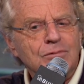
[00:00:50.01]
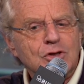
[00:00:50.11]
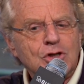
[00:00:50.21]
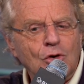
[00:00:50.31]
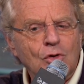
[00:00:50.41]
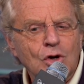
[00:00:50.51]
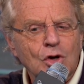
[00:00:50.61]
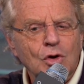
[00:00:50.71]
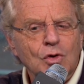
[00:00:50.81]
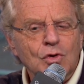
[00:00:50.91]
So
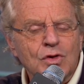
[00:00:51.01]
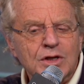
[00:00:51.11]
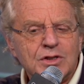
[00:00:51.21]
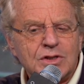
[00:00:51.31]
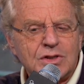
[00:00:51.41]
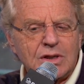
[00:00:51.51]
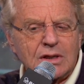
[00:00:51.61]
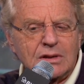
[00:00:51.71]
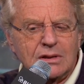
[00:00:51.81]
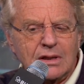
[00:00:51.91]
this
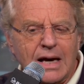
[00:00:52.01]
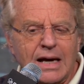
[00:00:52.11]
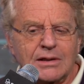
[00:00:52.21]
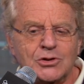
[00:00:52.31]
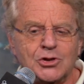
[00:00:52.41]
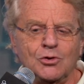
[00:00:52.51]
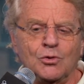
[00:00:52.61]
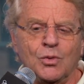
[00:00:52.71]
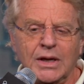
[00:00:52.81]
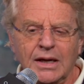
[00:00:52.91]
attitude
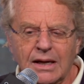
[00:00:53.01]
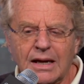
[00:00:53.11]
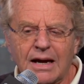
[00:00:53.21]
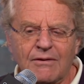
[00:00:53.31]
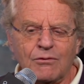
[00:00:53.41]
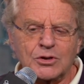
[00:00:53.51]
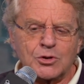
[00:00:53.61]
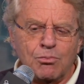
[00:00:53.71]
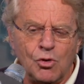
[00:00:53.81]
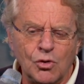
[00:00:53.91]
we have,
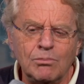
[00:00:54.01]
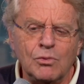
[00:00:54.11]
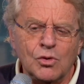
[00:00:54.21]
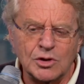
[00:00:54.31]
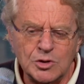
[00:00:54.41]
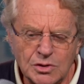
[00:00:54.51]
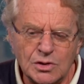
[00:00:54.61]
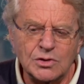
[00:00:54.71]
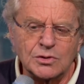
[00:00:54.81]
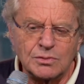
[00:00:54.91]
which more and more is,
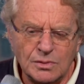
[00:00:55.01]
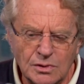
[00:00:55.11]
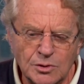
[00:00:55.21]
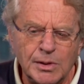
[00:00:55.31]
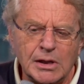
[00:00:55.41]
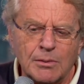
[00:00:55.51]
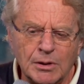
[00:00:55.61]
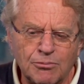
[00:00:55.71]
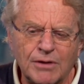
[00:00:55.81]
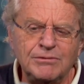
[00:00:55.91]
is, is becoming
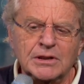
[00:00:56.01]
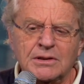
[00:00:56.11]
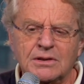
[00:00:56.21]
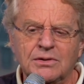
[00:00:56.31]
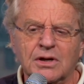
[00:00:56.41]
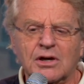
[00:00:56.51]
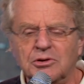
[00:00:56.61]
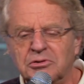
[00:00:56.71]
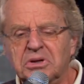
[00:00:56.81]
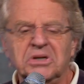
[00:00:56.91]
prevalent in the
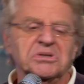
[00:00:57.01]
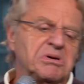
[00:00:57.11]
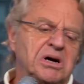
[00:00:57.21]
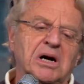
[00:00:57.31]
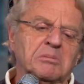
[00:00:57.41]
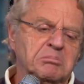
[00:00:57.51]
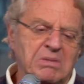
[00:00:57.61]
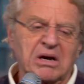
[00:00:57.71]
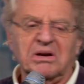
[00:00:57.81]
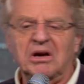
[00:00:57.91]
country, is, well, I'm
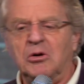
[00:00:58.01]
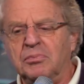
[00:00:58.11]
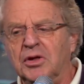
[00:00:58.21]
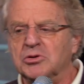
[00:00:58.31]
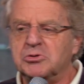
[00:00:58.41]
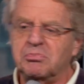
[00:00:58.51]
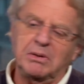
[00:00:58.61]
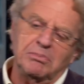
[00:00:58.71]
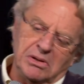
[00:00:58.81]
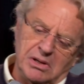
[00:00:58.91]
not gonna help those
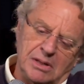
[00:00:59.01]
people.